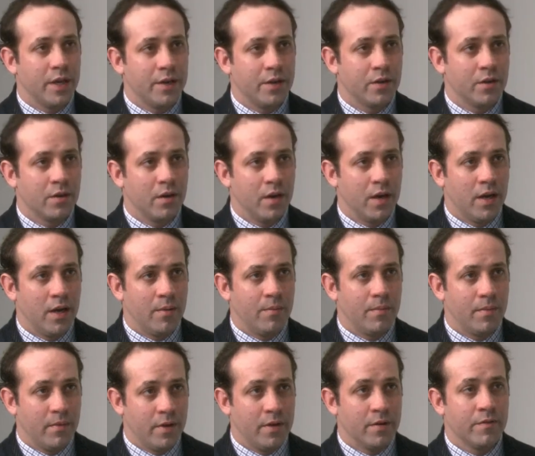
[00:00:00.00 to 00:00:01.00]
at your
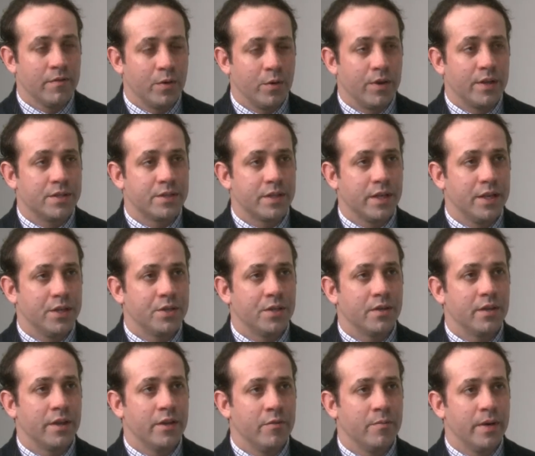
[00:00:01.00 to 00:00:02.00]
voting
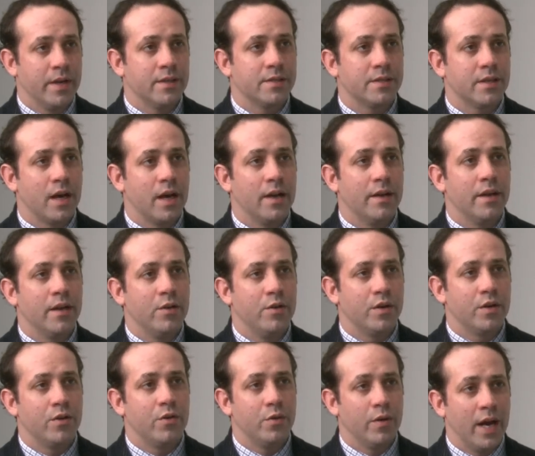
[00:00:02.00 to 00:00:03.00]
station that you've been assigned, and you
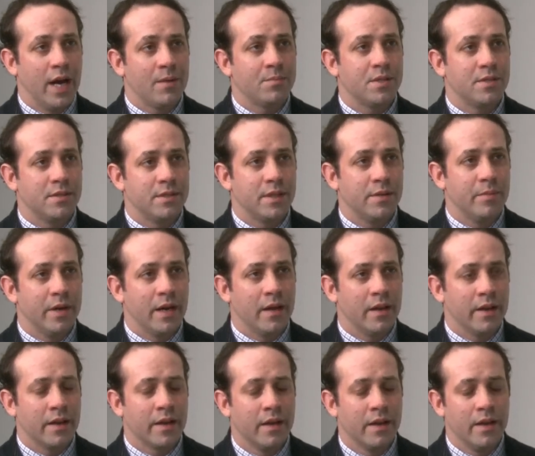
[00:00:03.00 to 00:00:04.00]
can do absentee
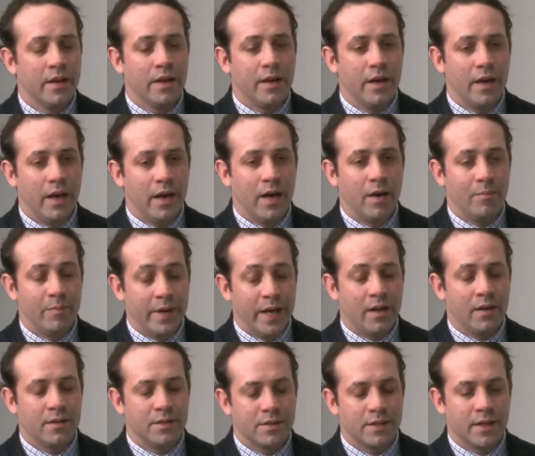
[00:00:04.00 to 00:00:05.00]
ballot
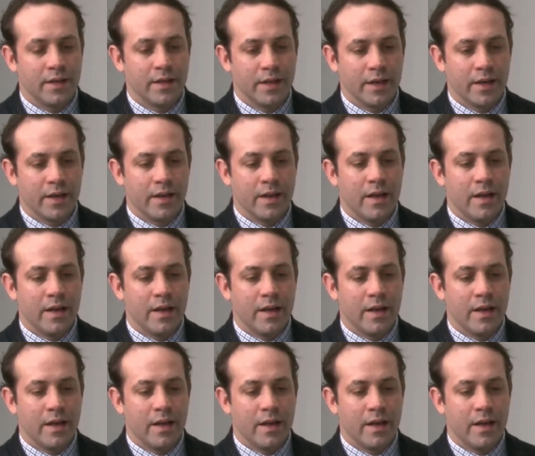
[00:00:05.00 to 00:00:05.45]
sending in.